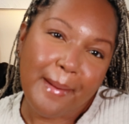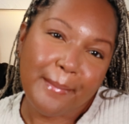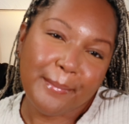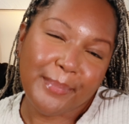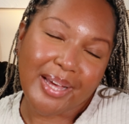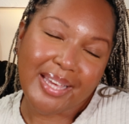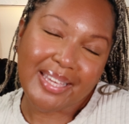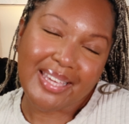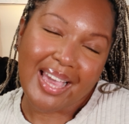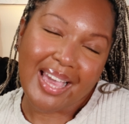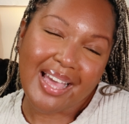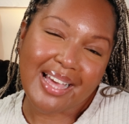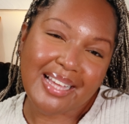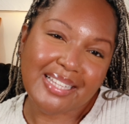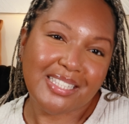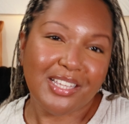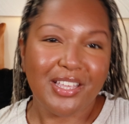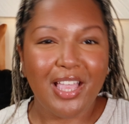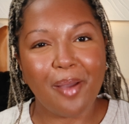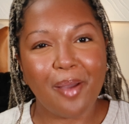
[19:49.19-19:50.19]
But
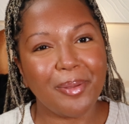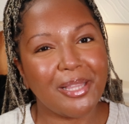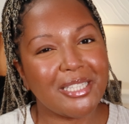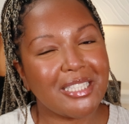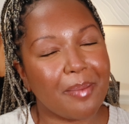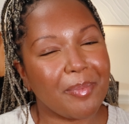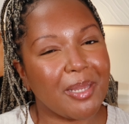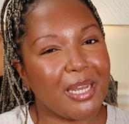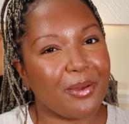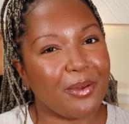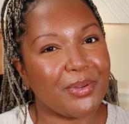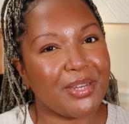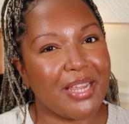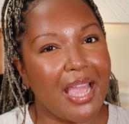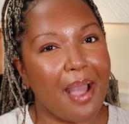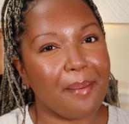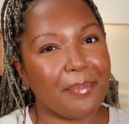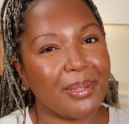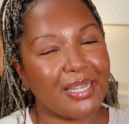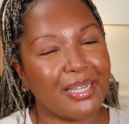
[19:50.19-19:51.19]
yeah, so y'all please let me know
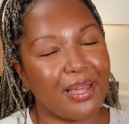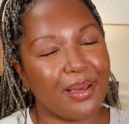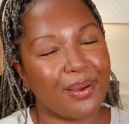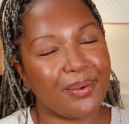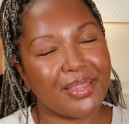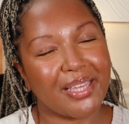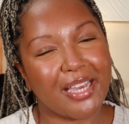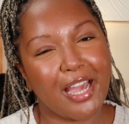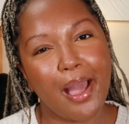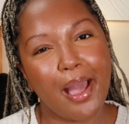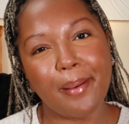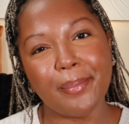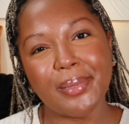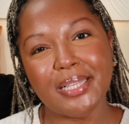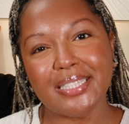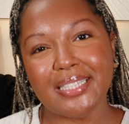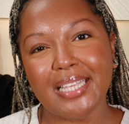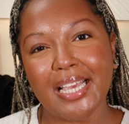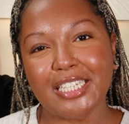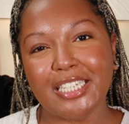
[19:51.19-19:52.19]
down below in the
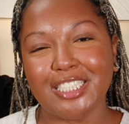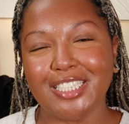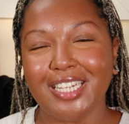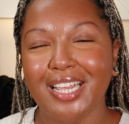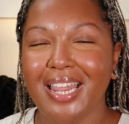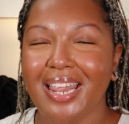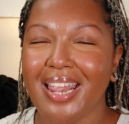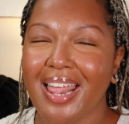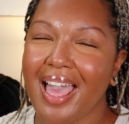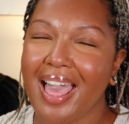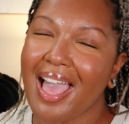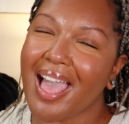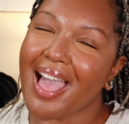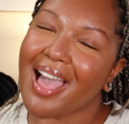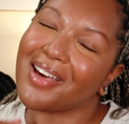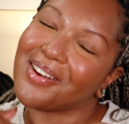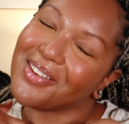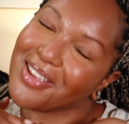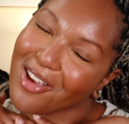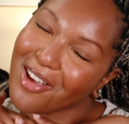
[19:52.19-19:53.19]
comment section,
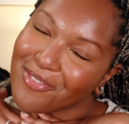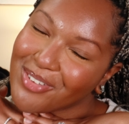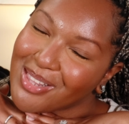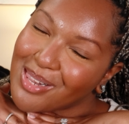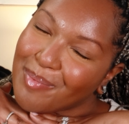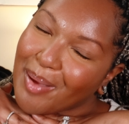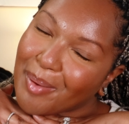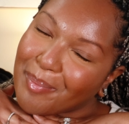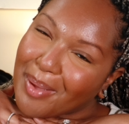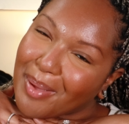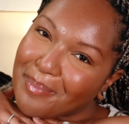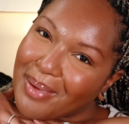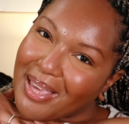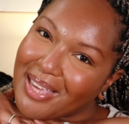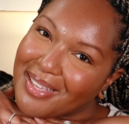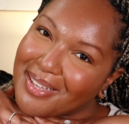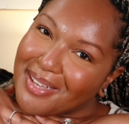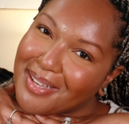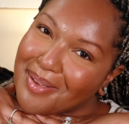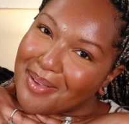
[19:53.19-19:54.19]
how do y'all feel about my
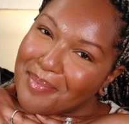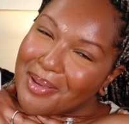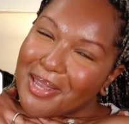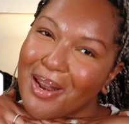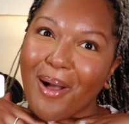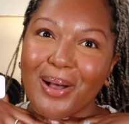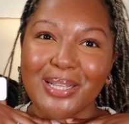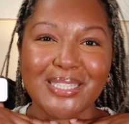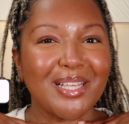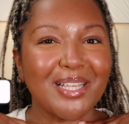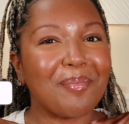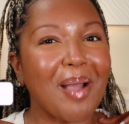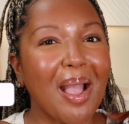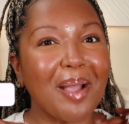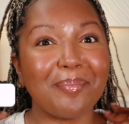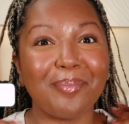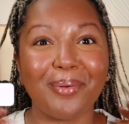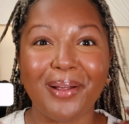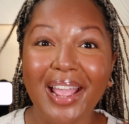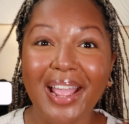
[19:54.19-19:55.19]
makeup? And also my
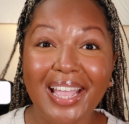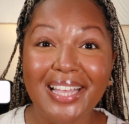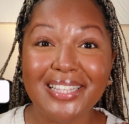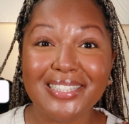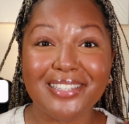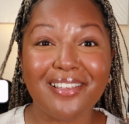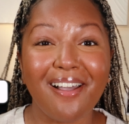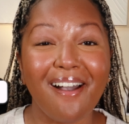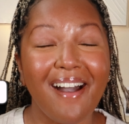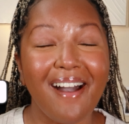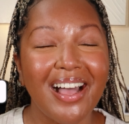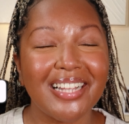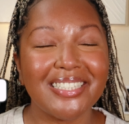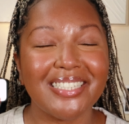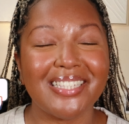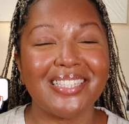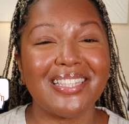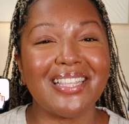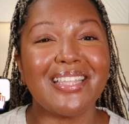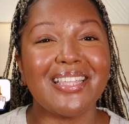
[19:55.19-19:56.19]
braids, y'all. I
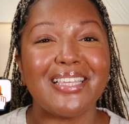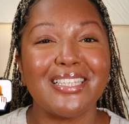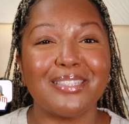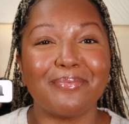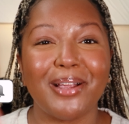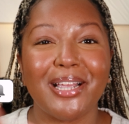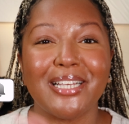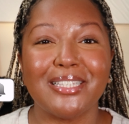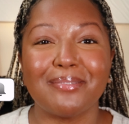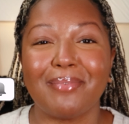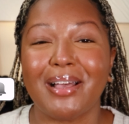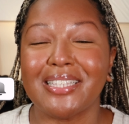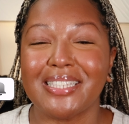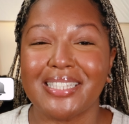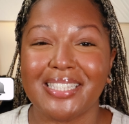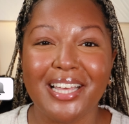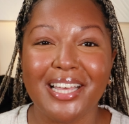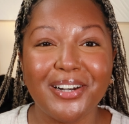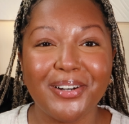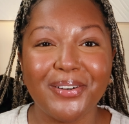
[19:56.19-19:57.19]
just did these braids
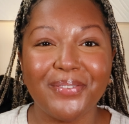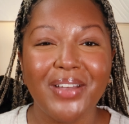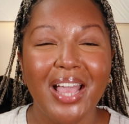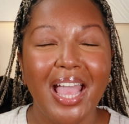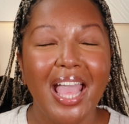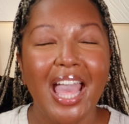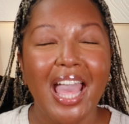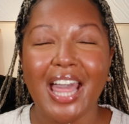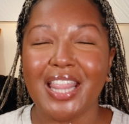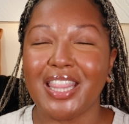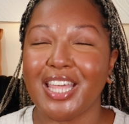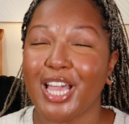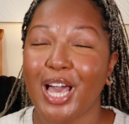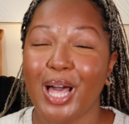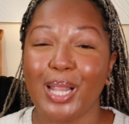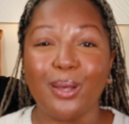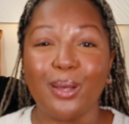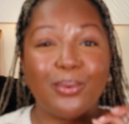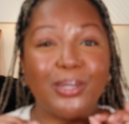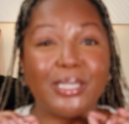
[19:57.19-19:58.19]
myself and the
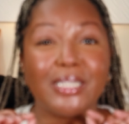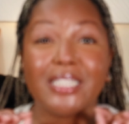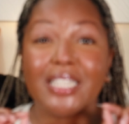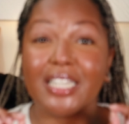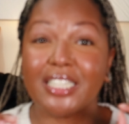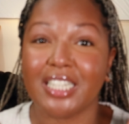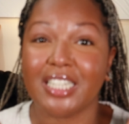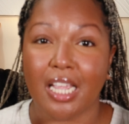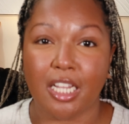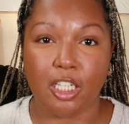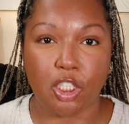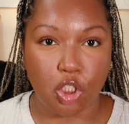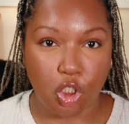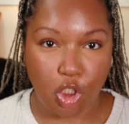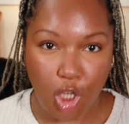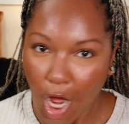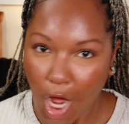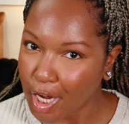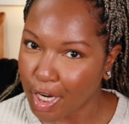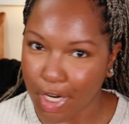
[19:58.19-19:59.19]
color was such a
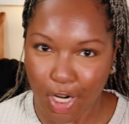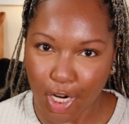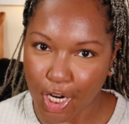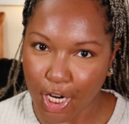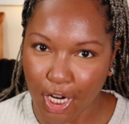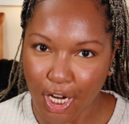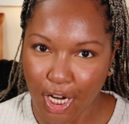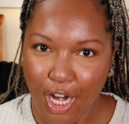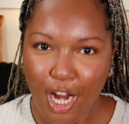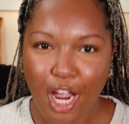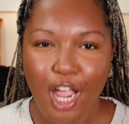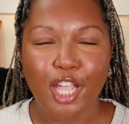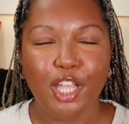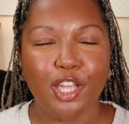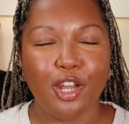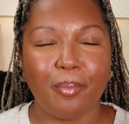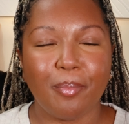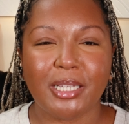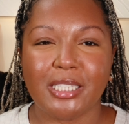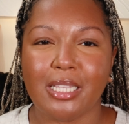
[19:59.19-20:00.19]
shocker. You
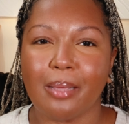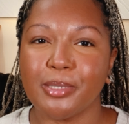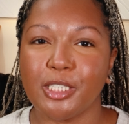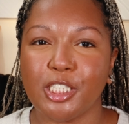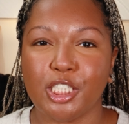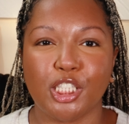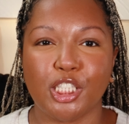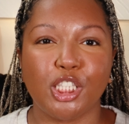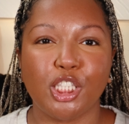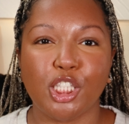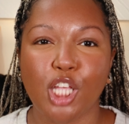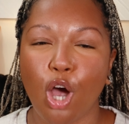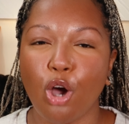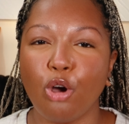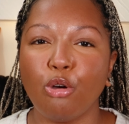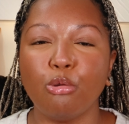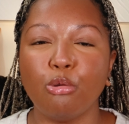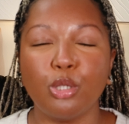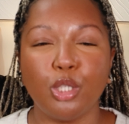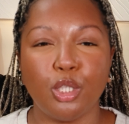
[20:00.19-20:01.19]
know, because I was just
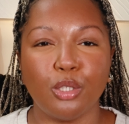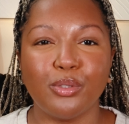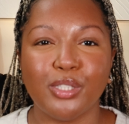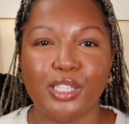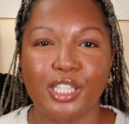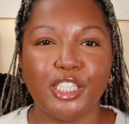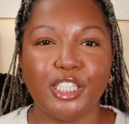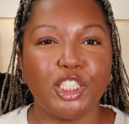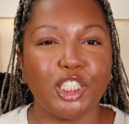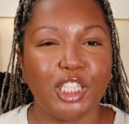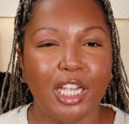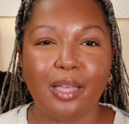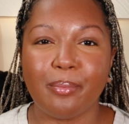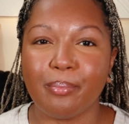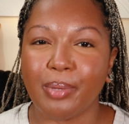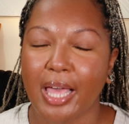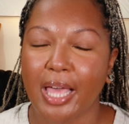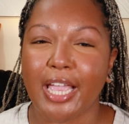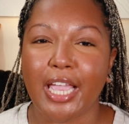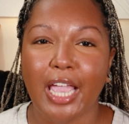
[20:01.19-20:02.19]
so used to jet
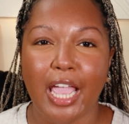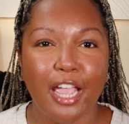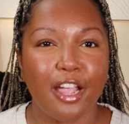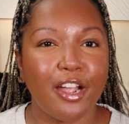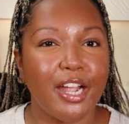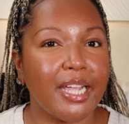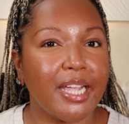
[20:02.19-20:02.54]
black hair.